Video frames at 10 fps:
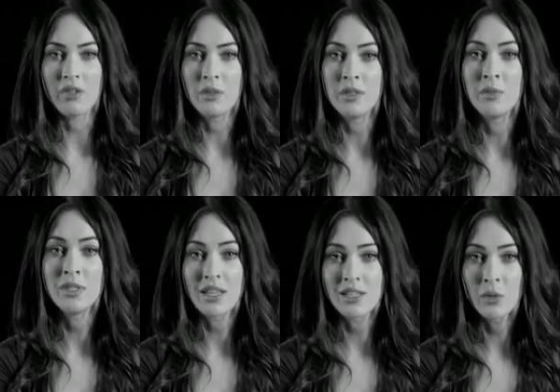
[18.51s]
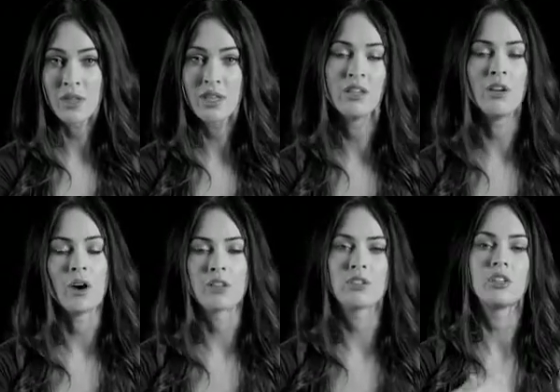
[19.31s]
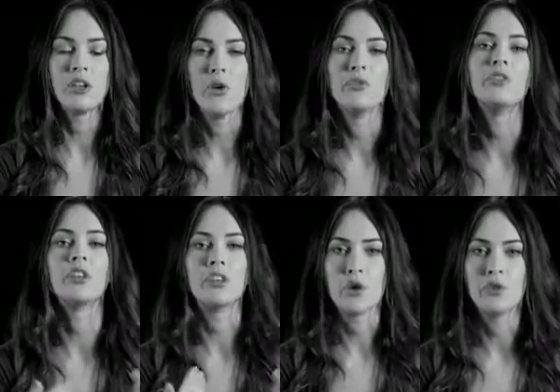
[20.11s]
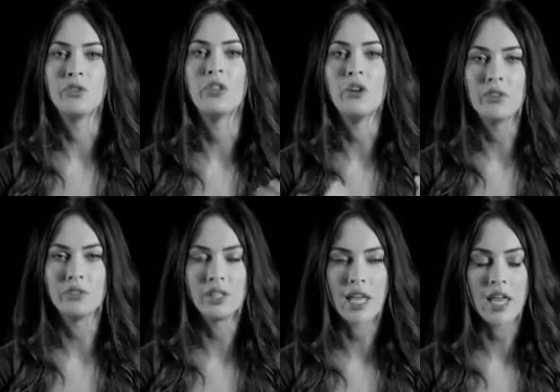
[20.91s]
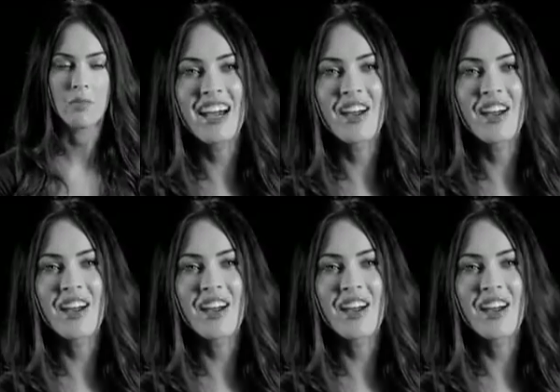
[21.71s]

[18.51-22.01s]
and I was obsessed with it, and I watched it over and over and over again.